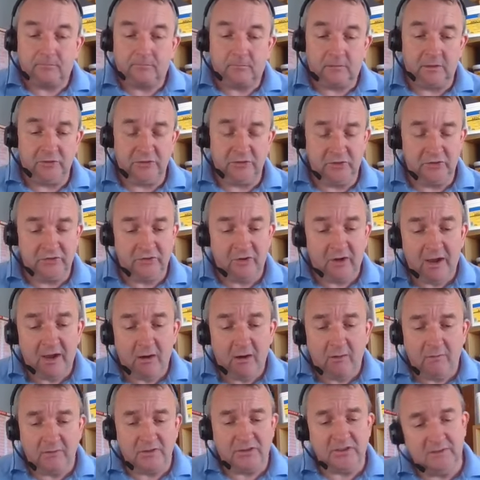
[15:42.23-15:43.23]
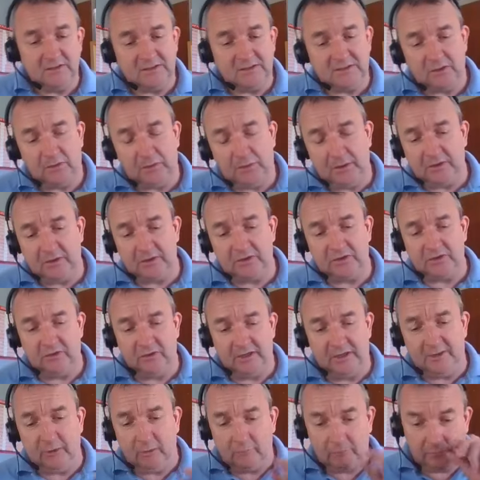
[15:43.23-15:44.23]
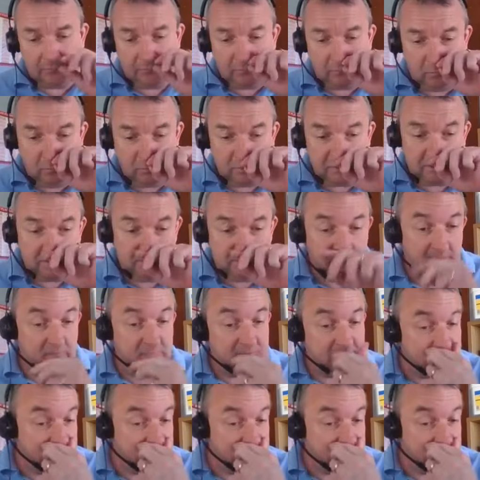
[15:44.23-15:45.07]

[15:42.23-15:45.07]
to dry it. Obviously, if it's a thicker screed over 40mm,